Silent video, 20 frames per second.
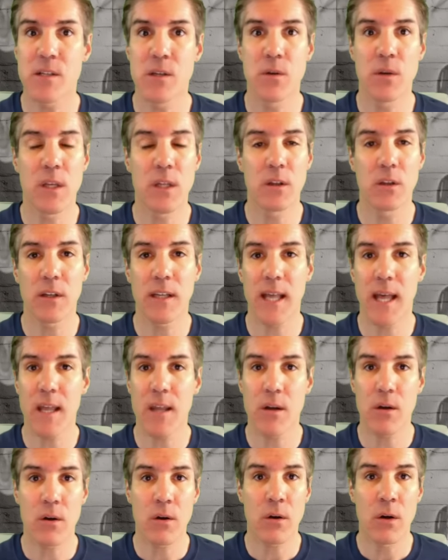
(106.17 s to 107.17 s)
You can look at
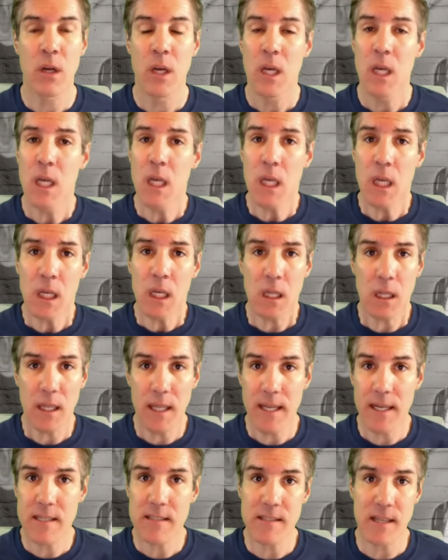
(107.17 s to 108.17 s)
your
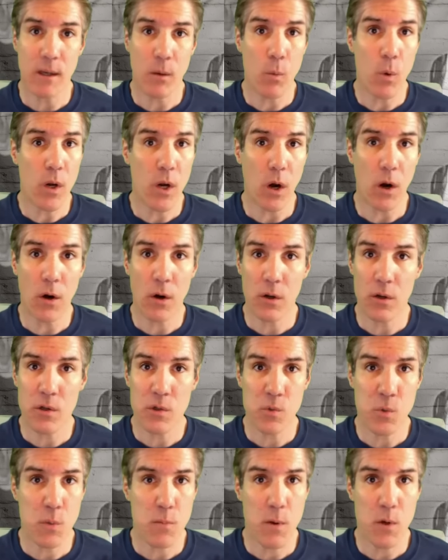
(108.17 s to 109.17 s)
clicks, like what
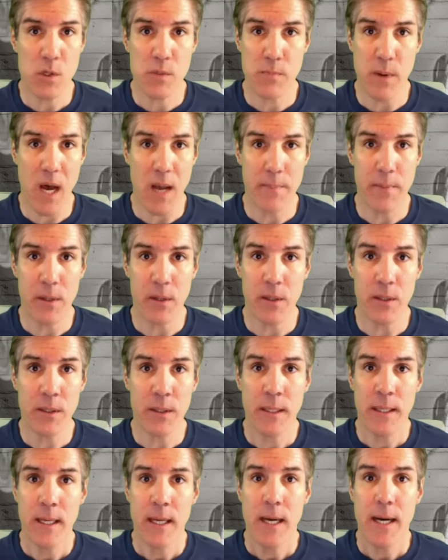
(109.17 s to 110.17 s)
articles were most popular,